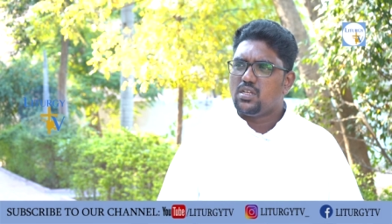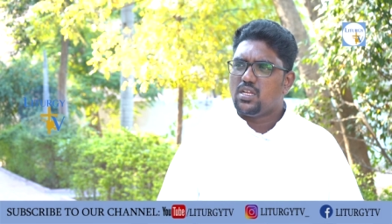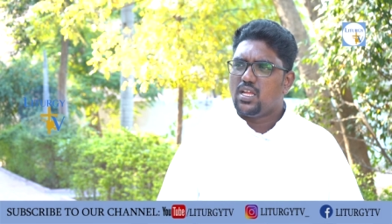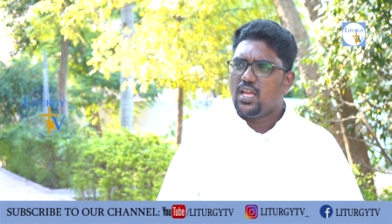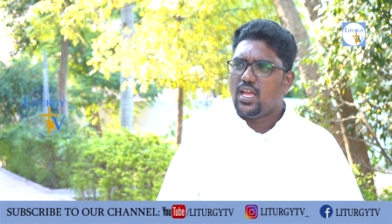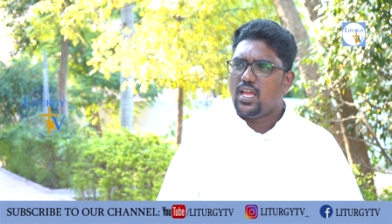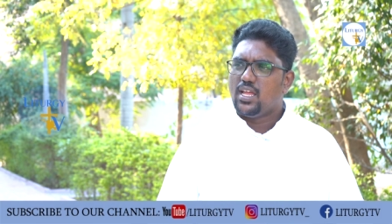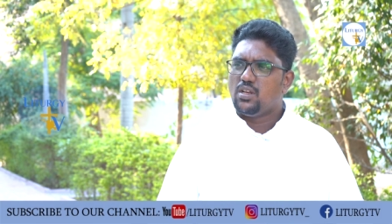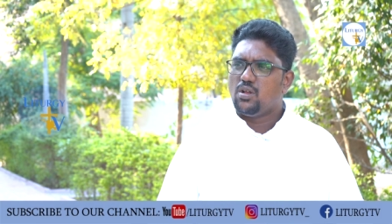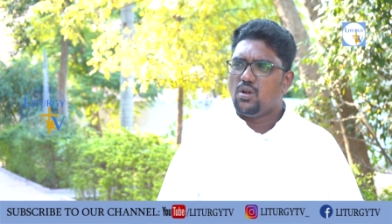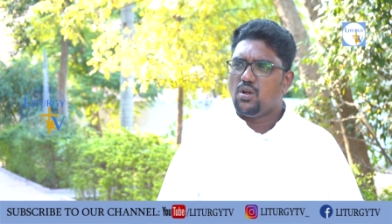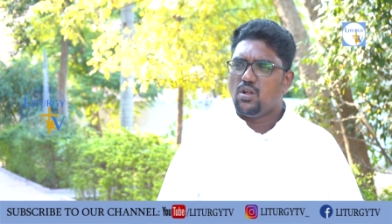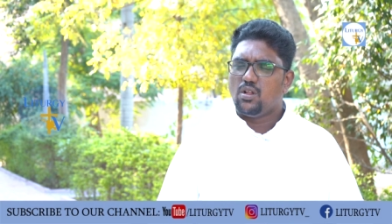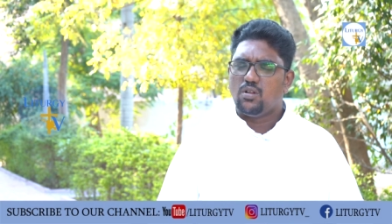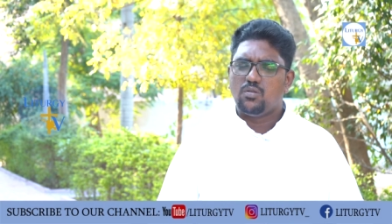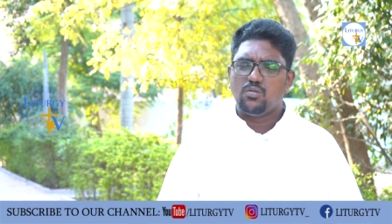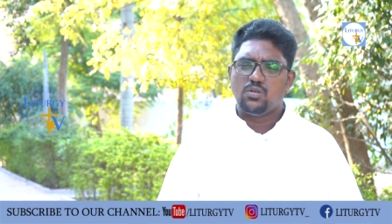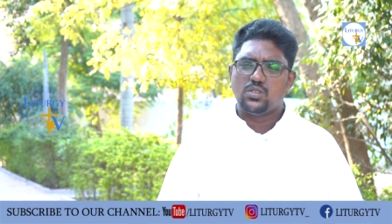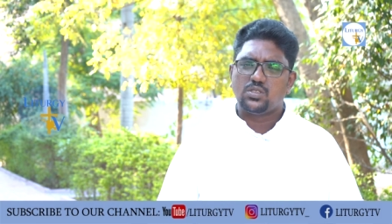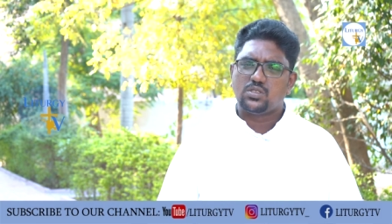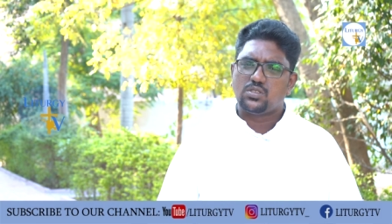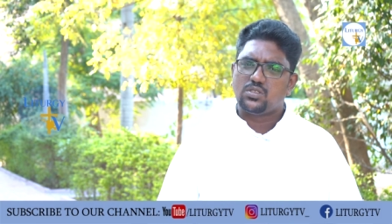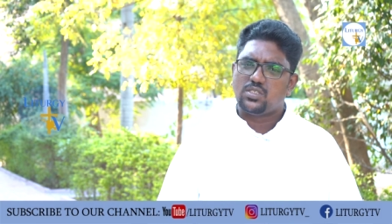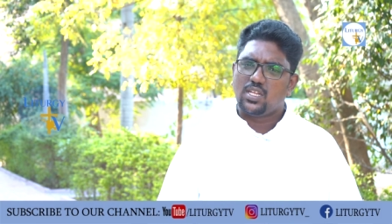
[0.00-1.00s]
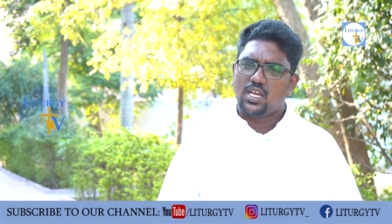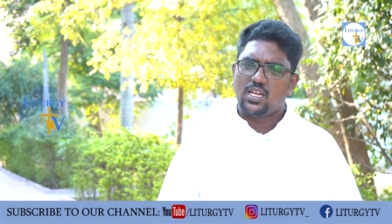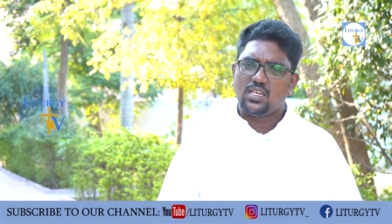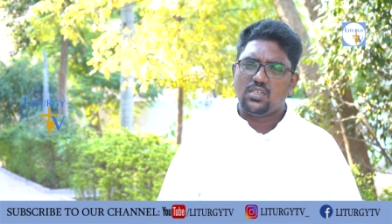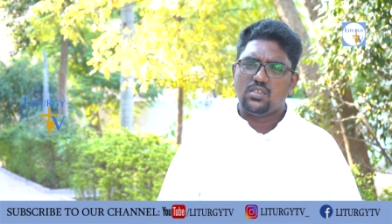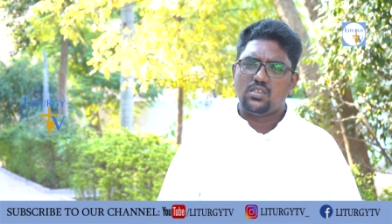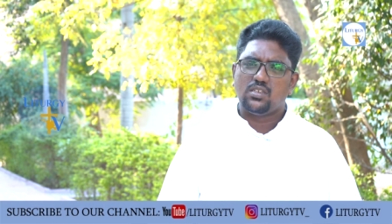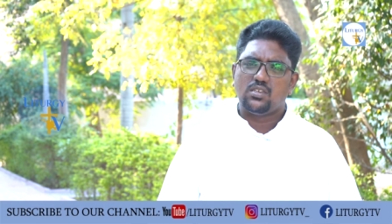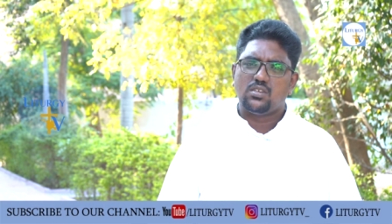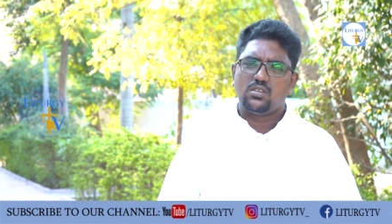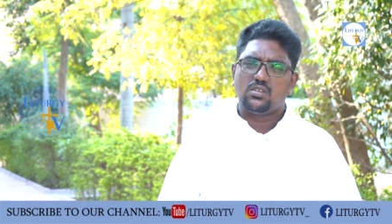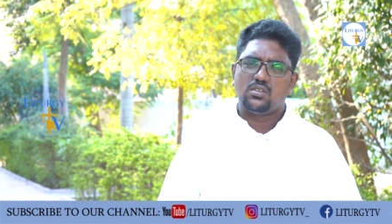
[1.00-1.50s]
and all was
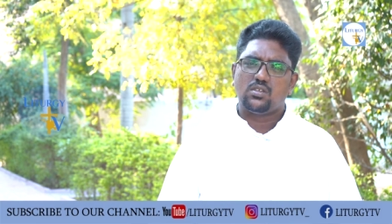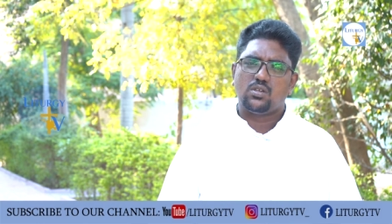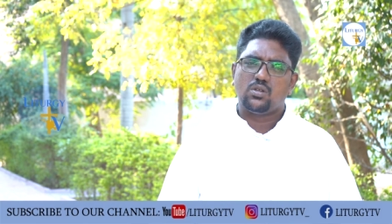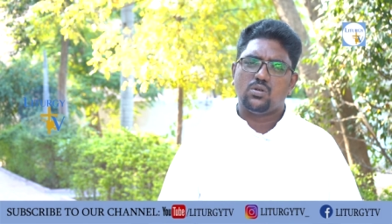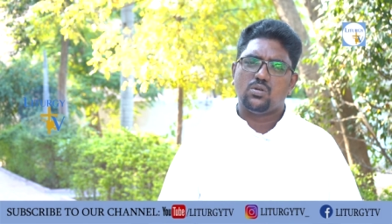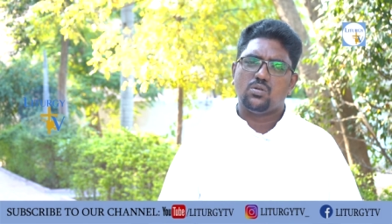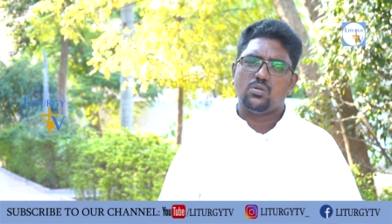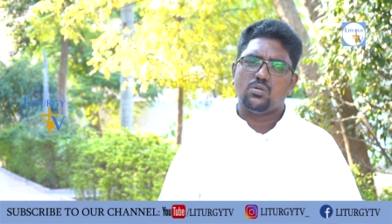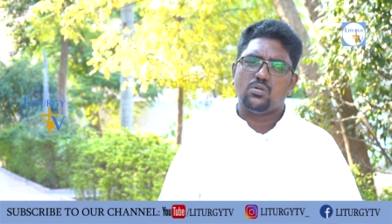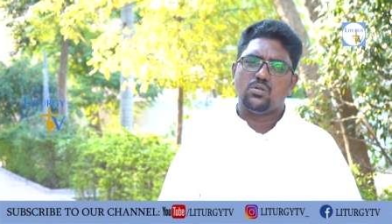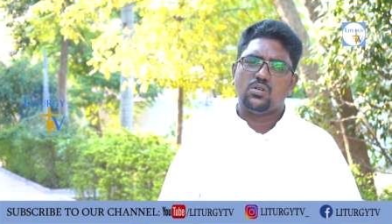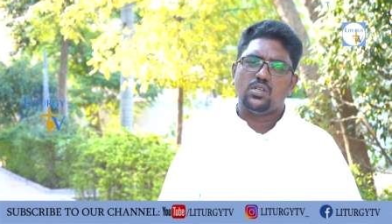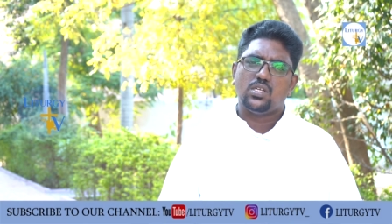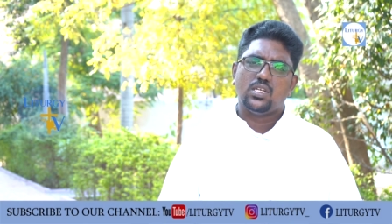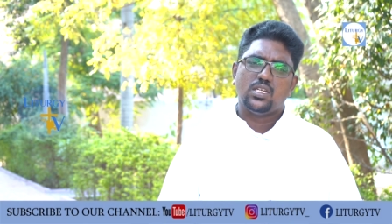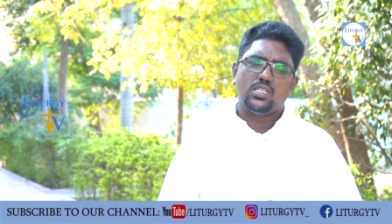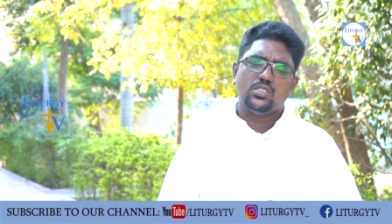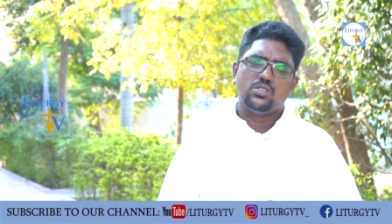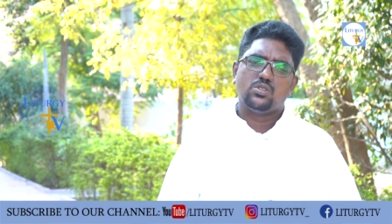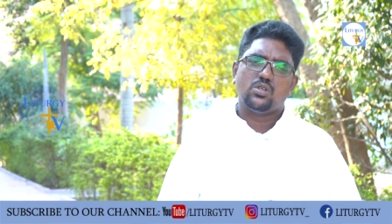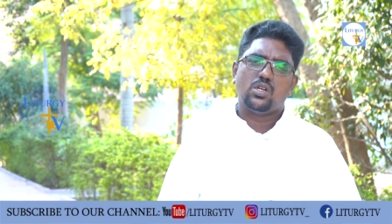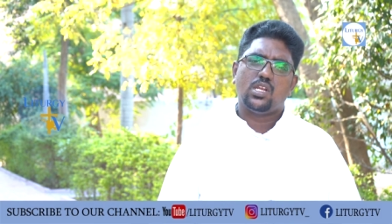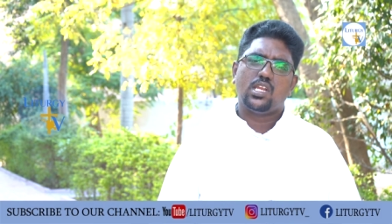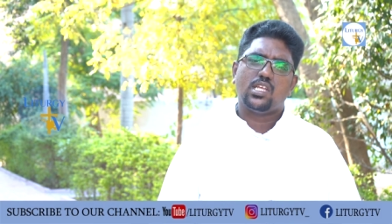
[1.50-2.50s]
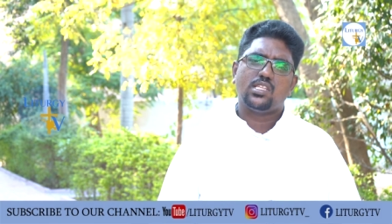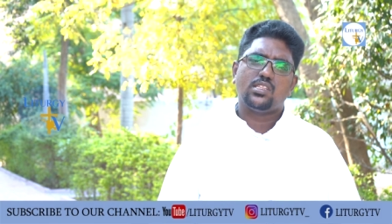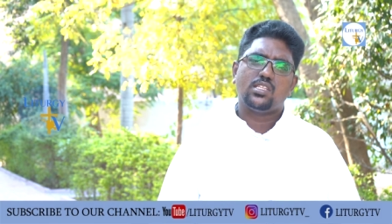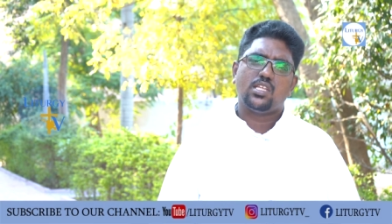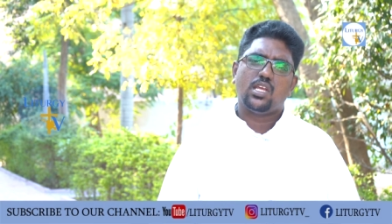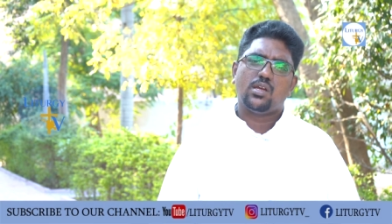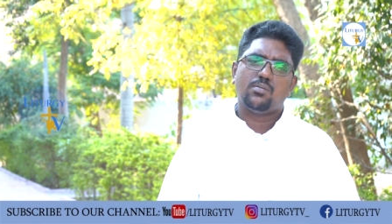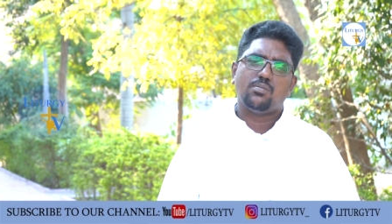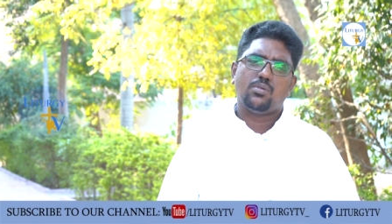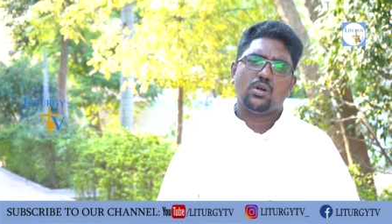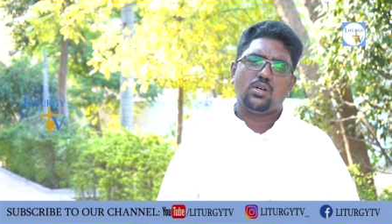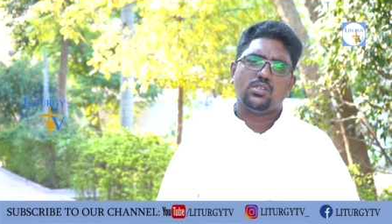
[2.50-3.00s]
done to Julian
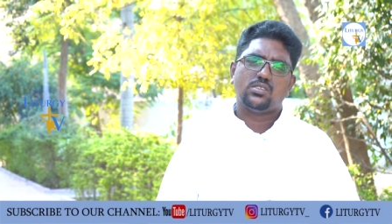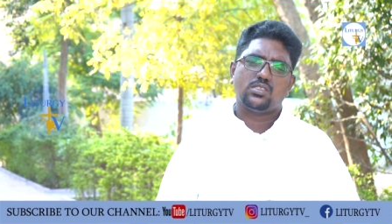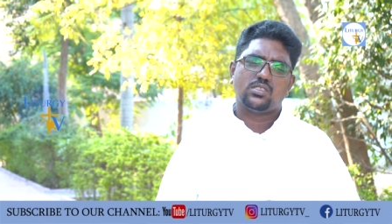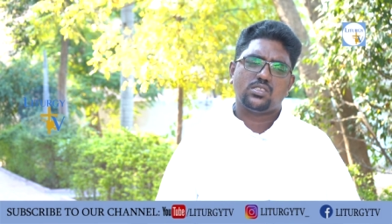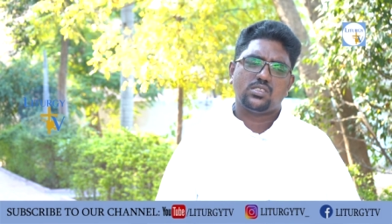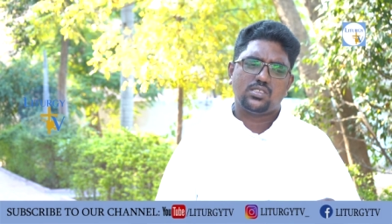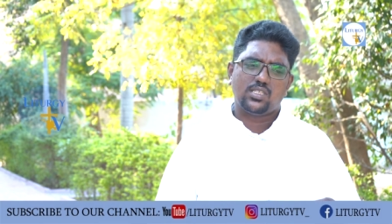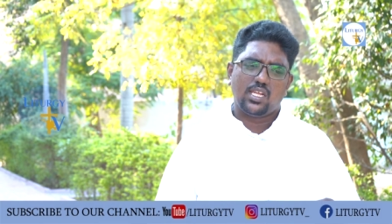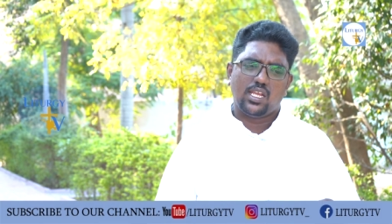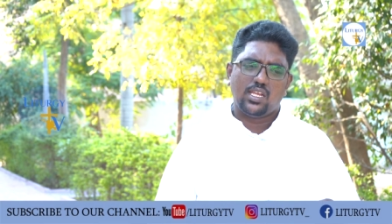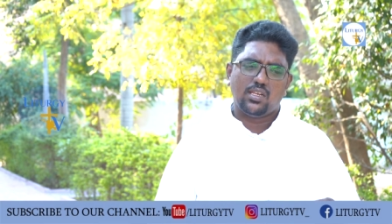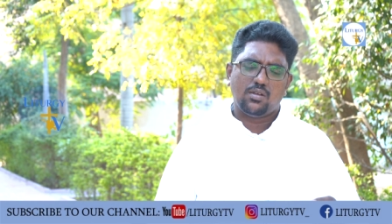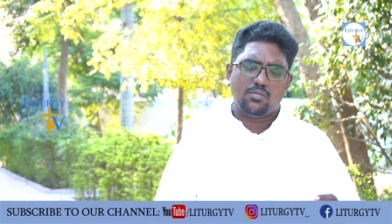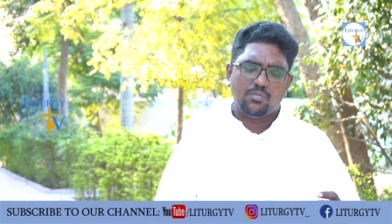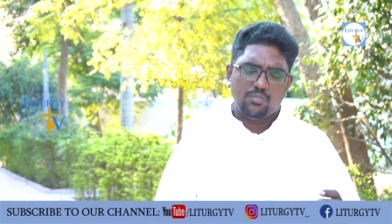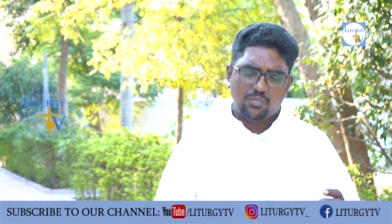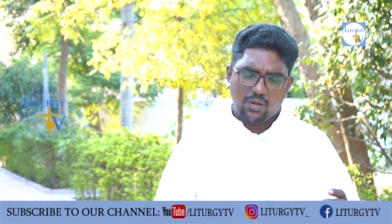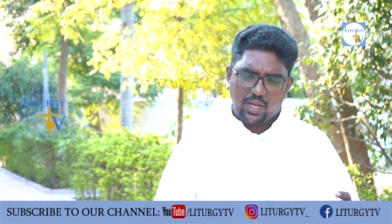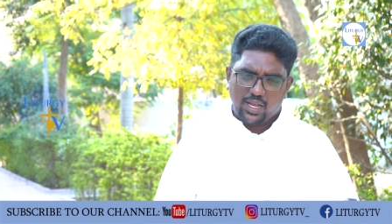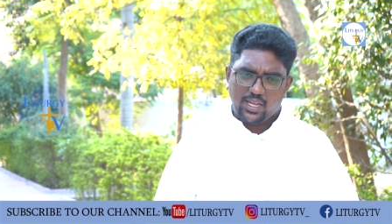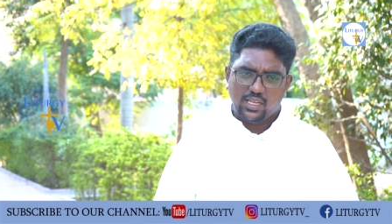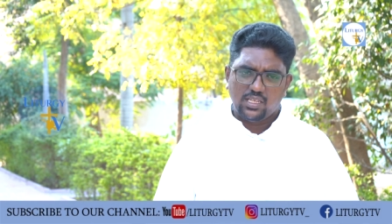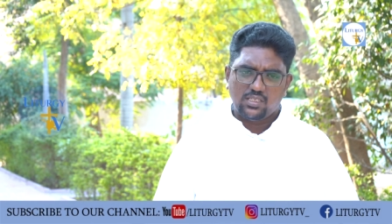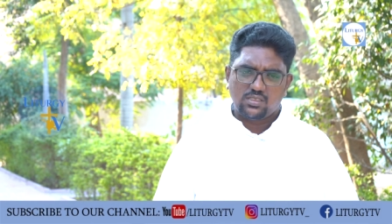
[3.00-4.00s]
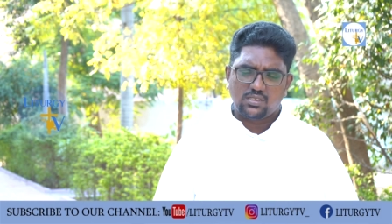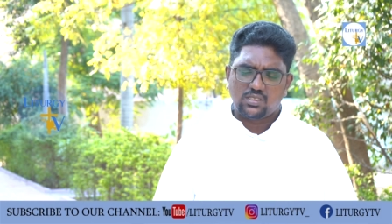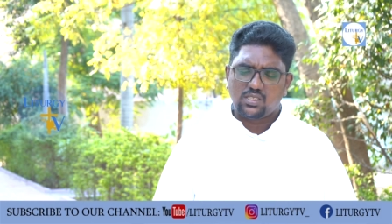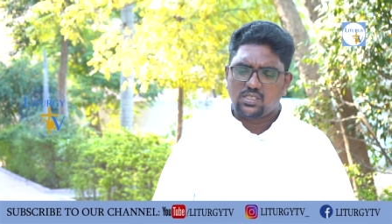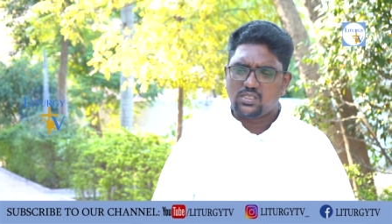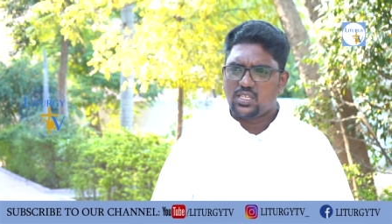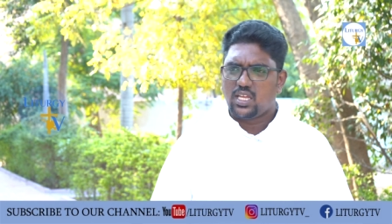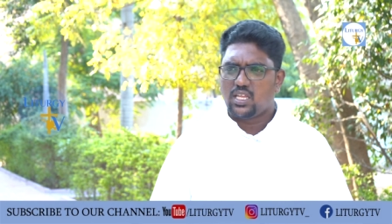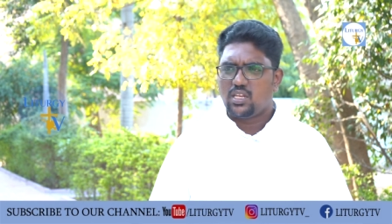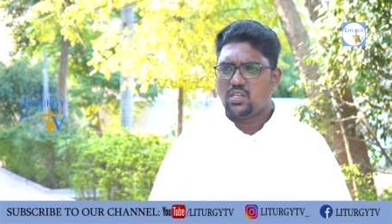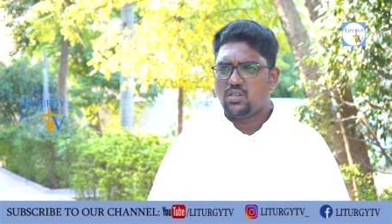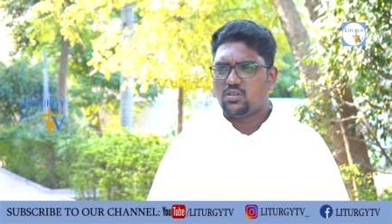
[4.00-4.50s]
the Apostate by
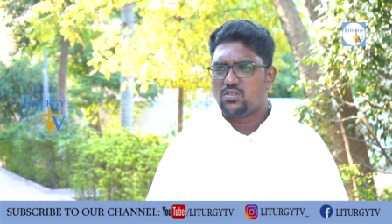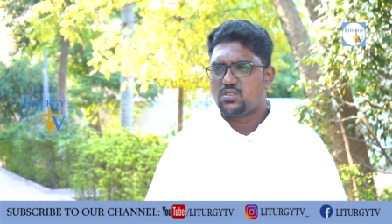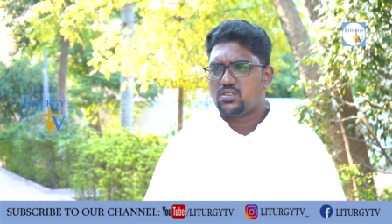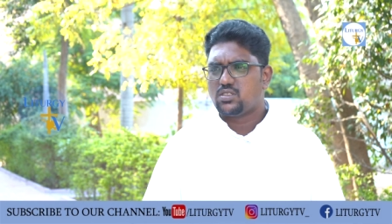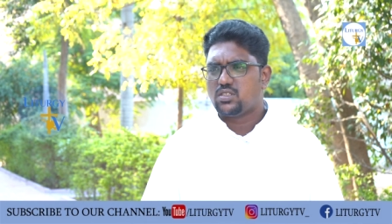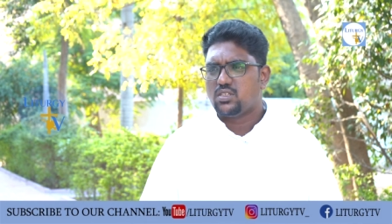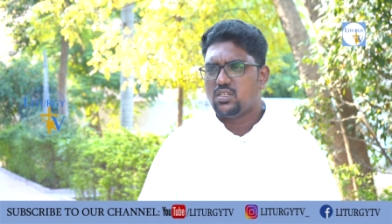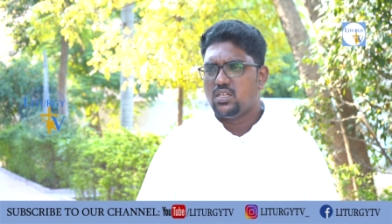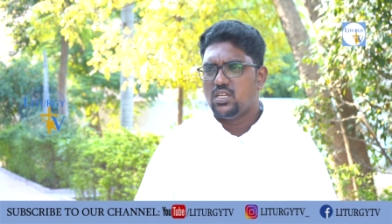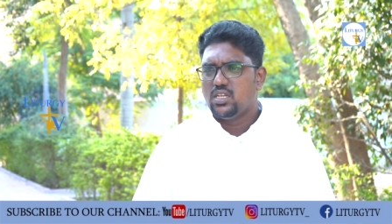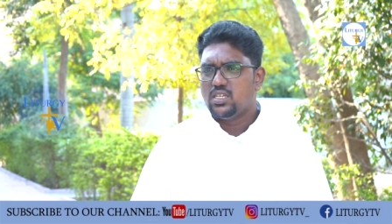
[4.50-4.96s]
Caesarius.